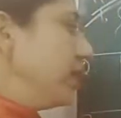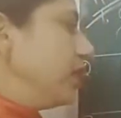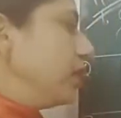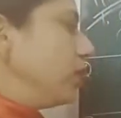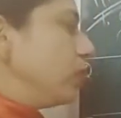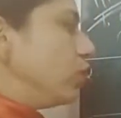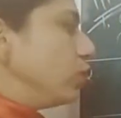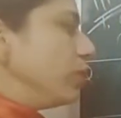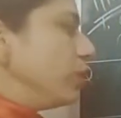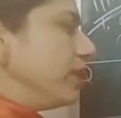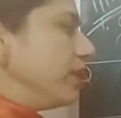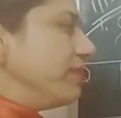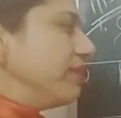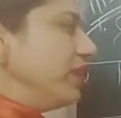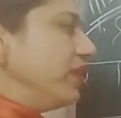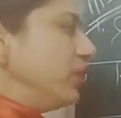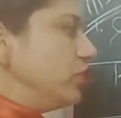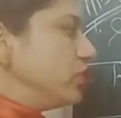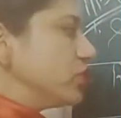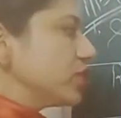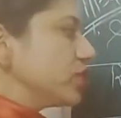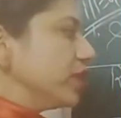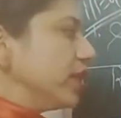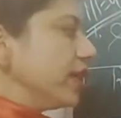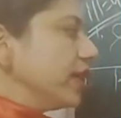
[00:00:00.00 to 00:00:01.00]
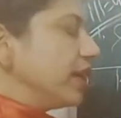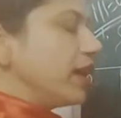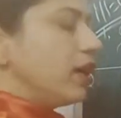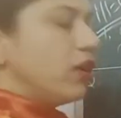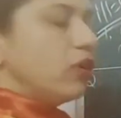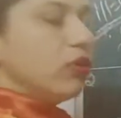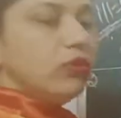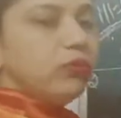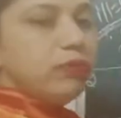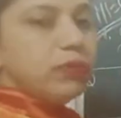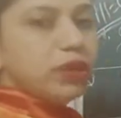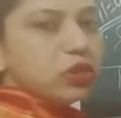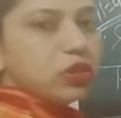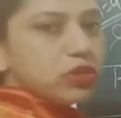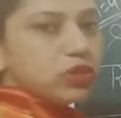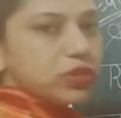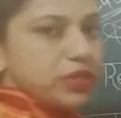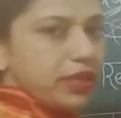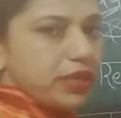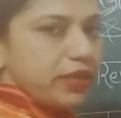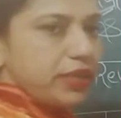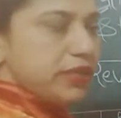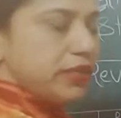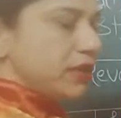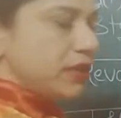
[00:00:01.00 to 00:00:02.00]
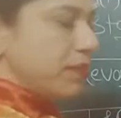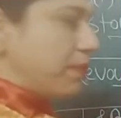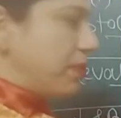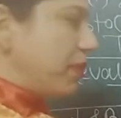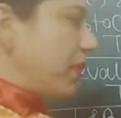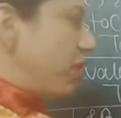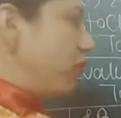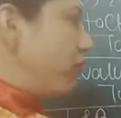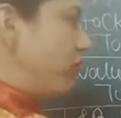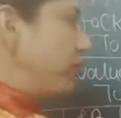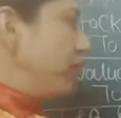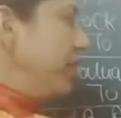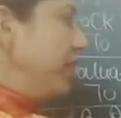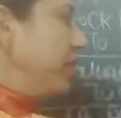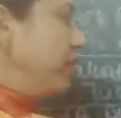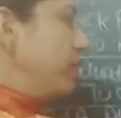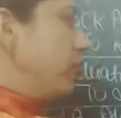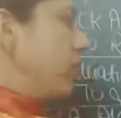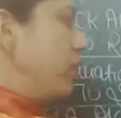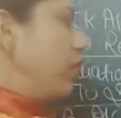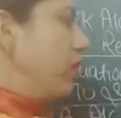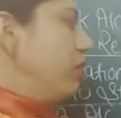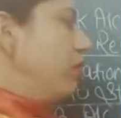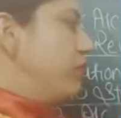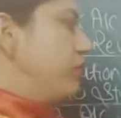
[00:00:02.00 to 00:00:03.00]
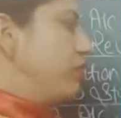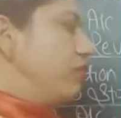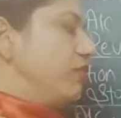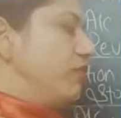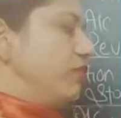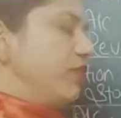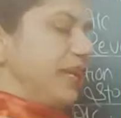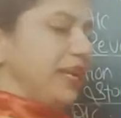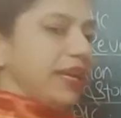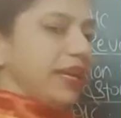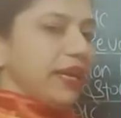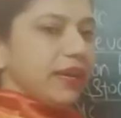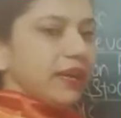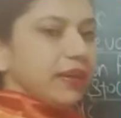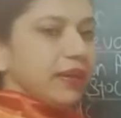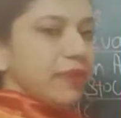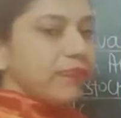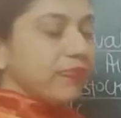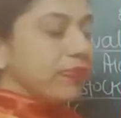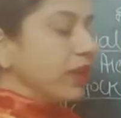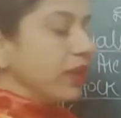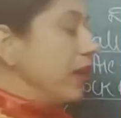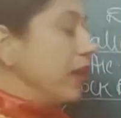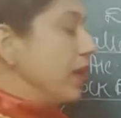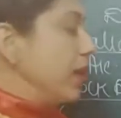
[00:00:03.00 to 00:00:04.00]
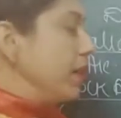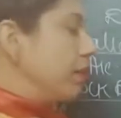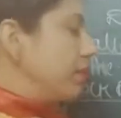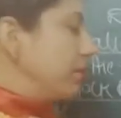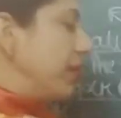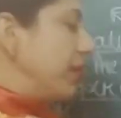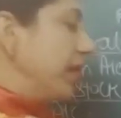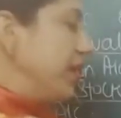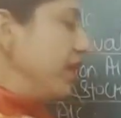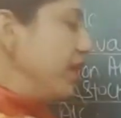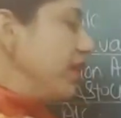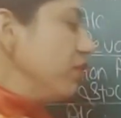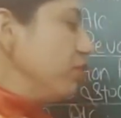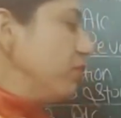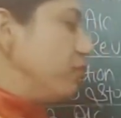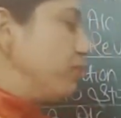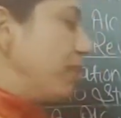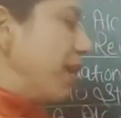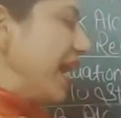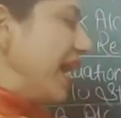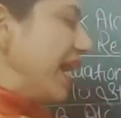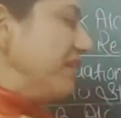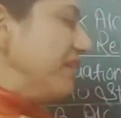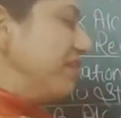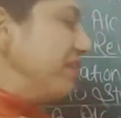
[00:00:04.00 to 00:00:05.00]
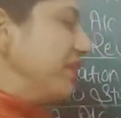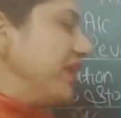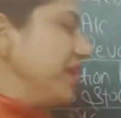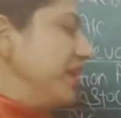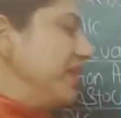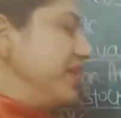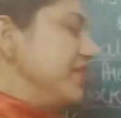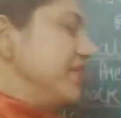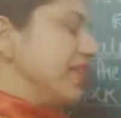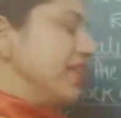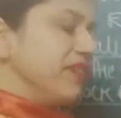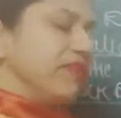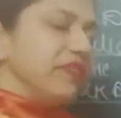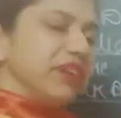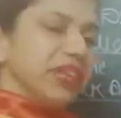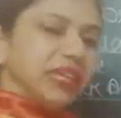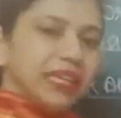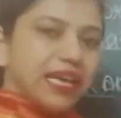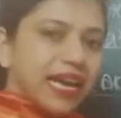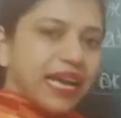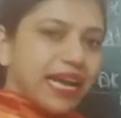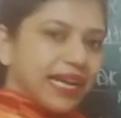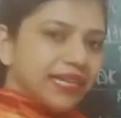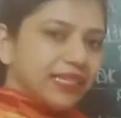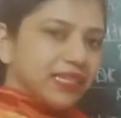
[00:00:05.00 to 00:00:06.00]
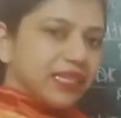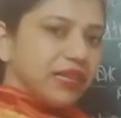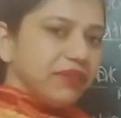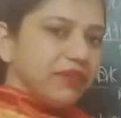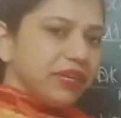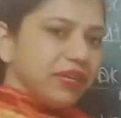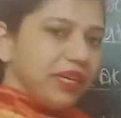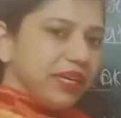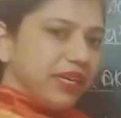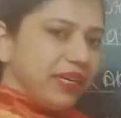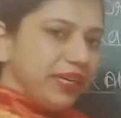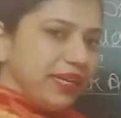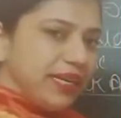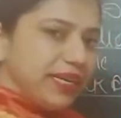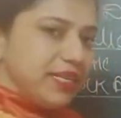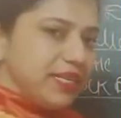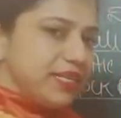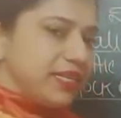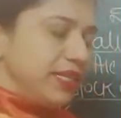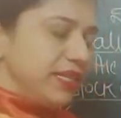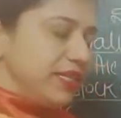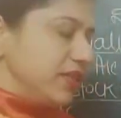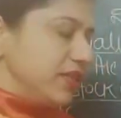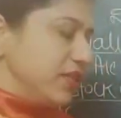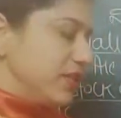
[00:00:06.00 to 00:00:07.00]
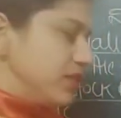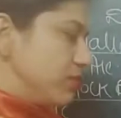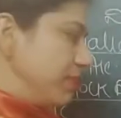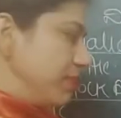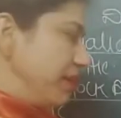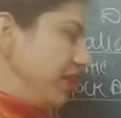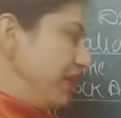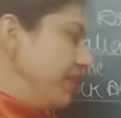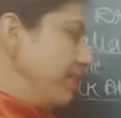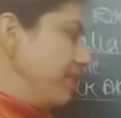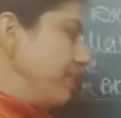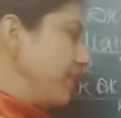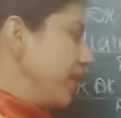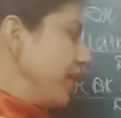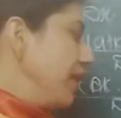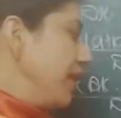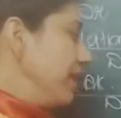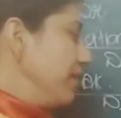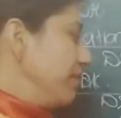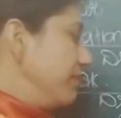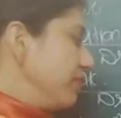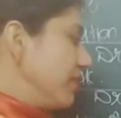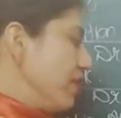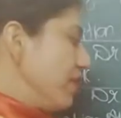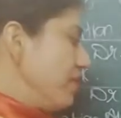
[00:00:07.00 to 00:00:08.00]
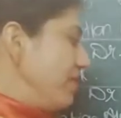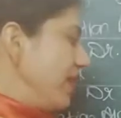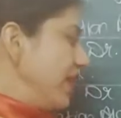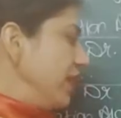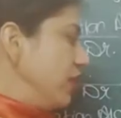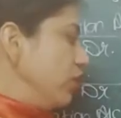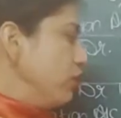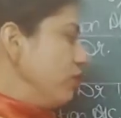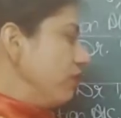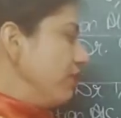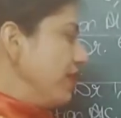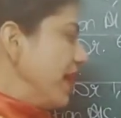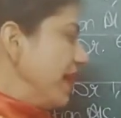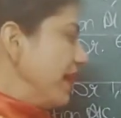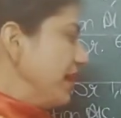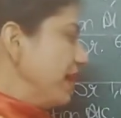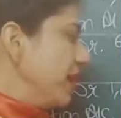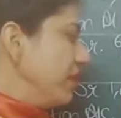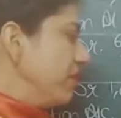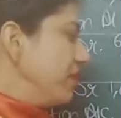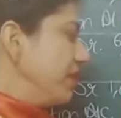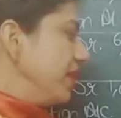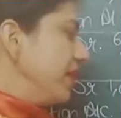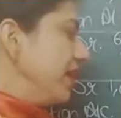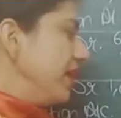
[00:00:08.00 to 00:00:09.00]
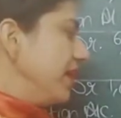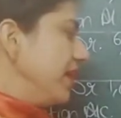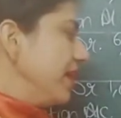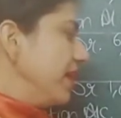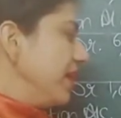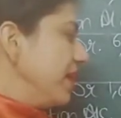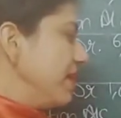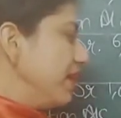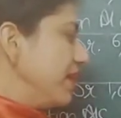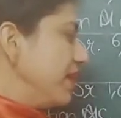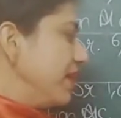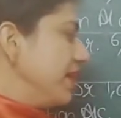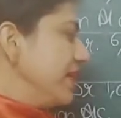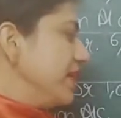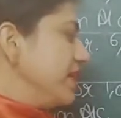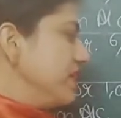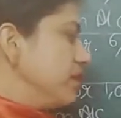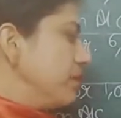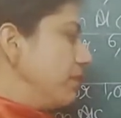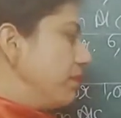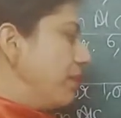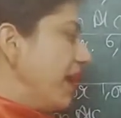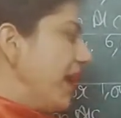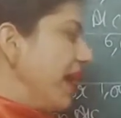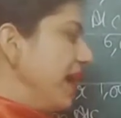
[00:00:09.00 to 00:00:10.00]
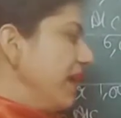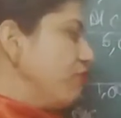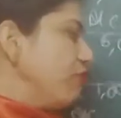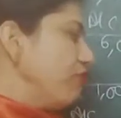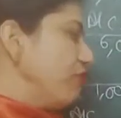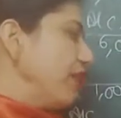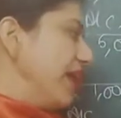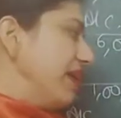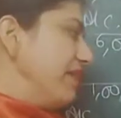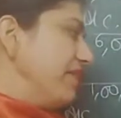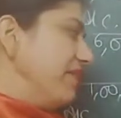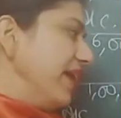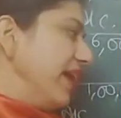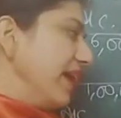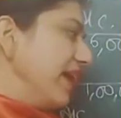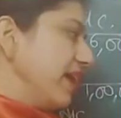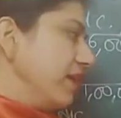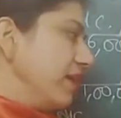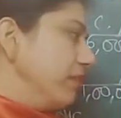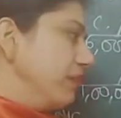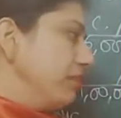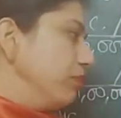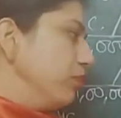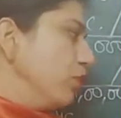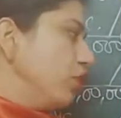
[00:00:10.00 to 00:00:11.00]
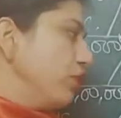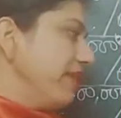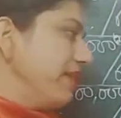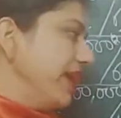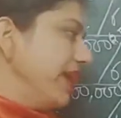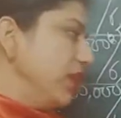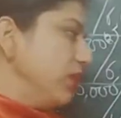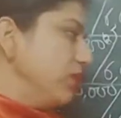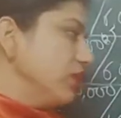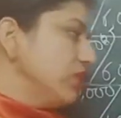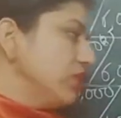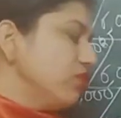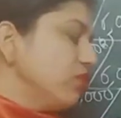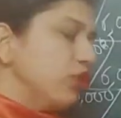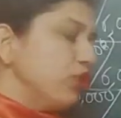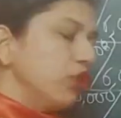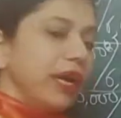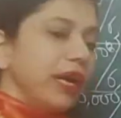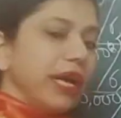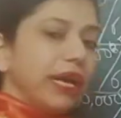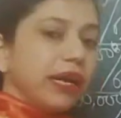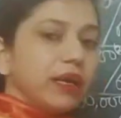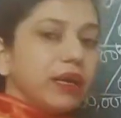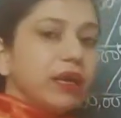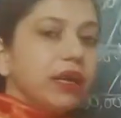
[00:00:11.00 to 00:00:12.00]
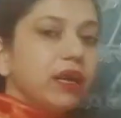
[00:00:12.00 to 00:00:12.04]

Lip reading: to revaluation account because there is a profit of 1 lakh. But if byword is given as given in next adjustment, the value of land and building increased by 5 lakh. Book value is 4 lakh.